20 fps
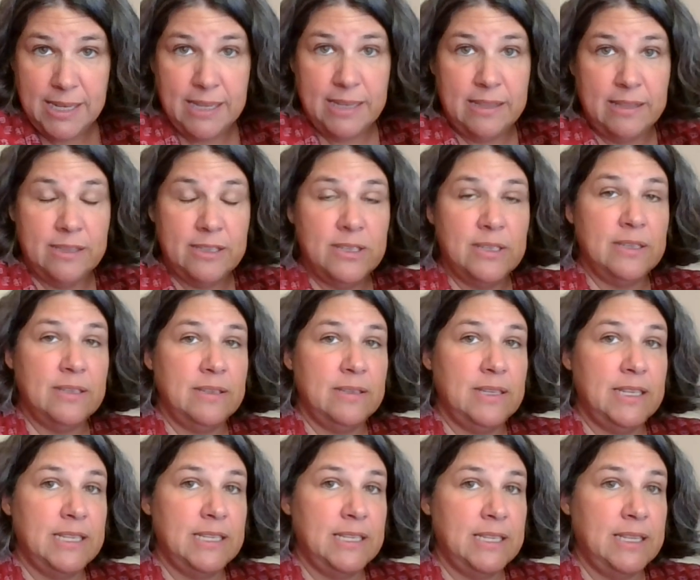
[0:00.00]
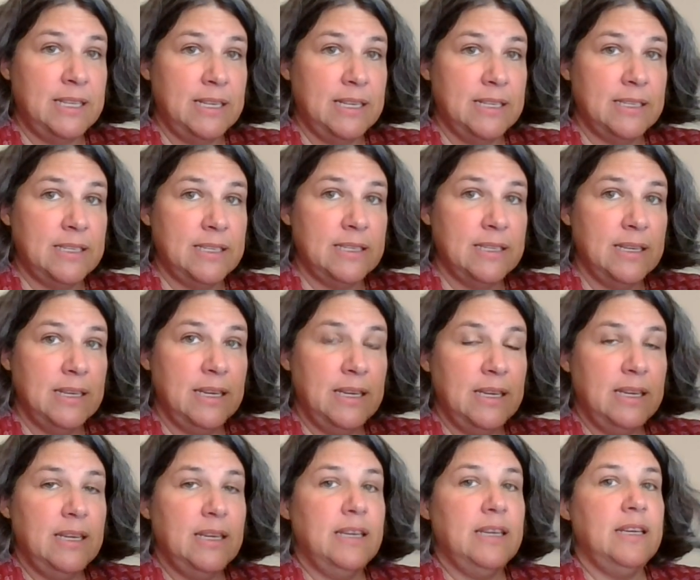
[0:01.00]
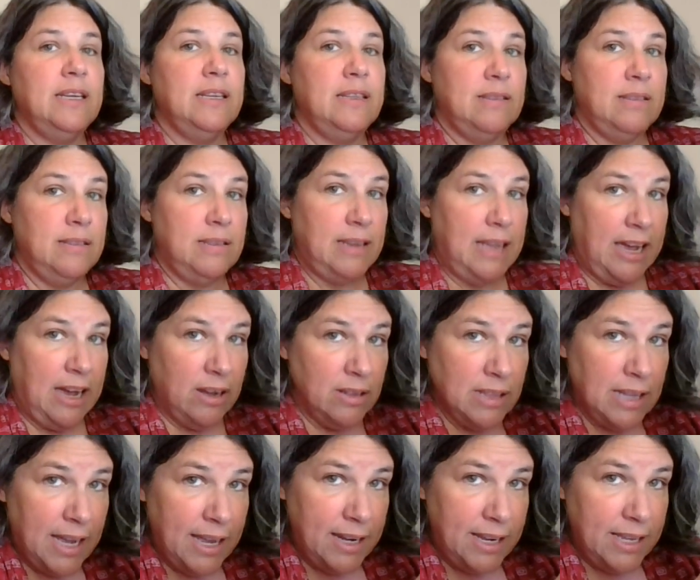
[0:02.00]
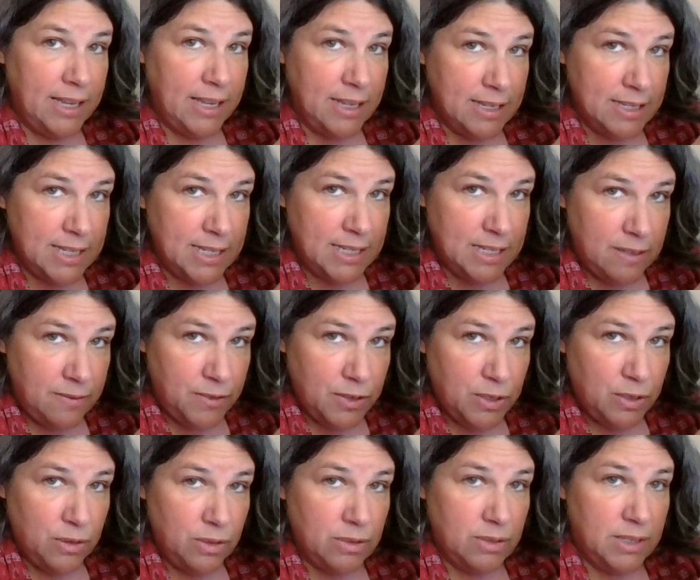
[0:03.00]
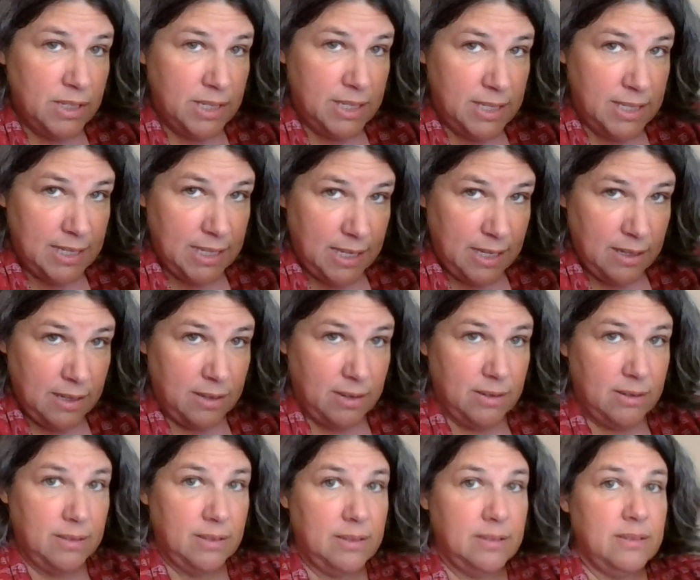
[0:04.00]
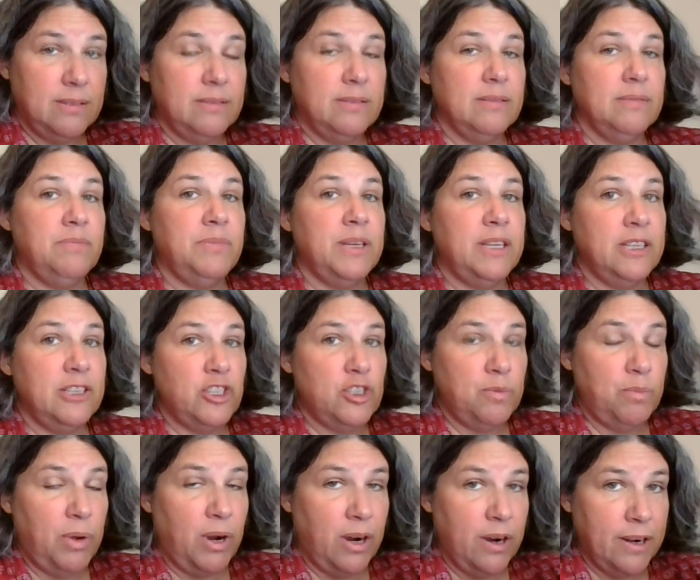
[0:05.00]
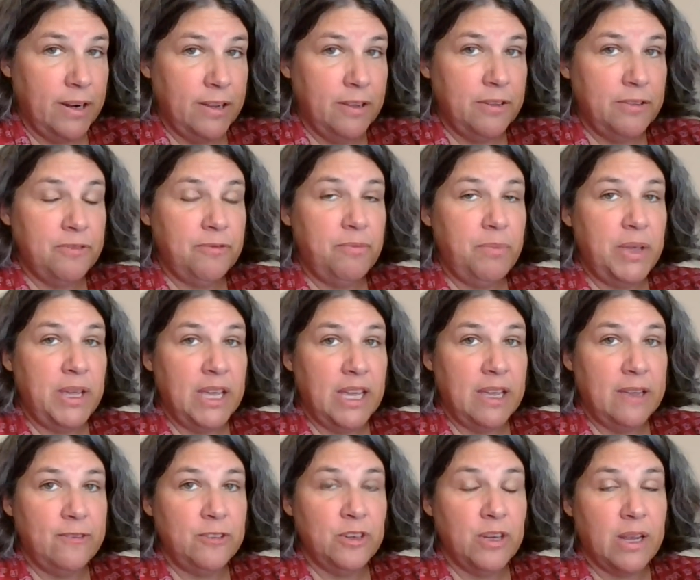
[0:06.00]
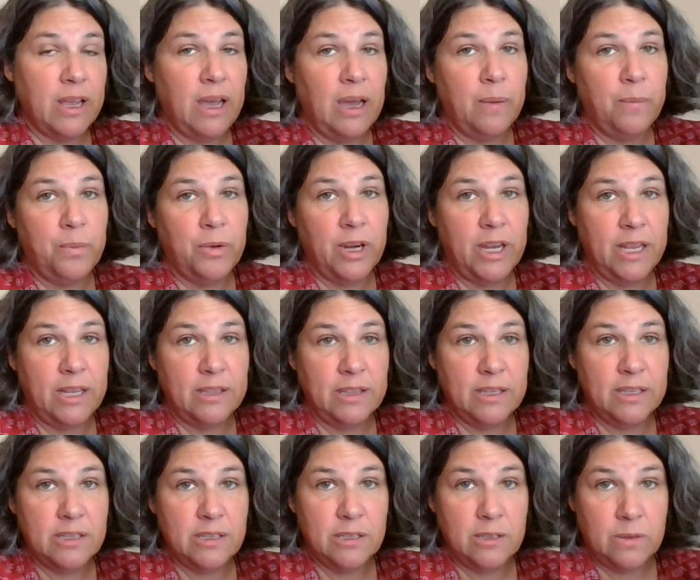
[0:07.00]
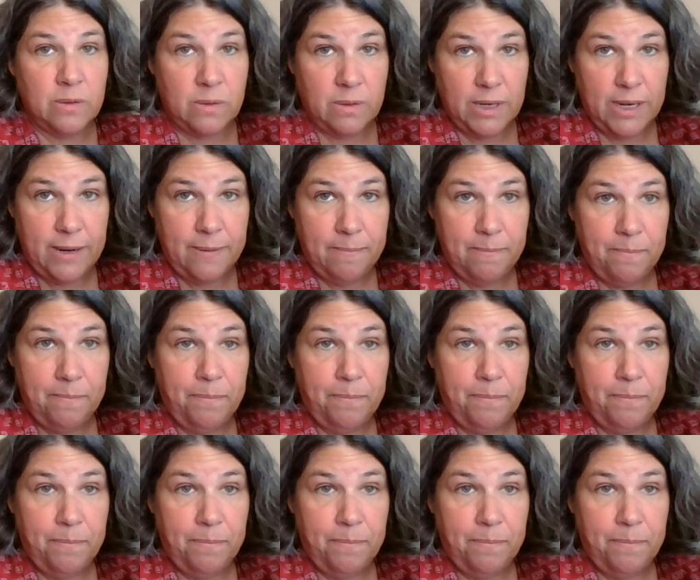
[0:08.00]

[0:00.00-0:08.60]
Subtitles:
into this. Outlining is a difficult skill, but it's part of being able to comprehend the story.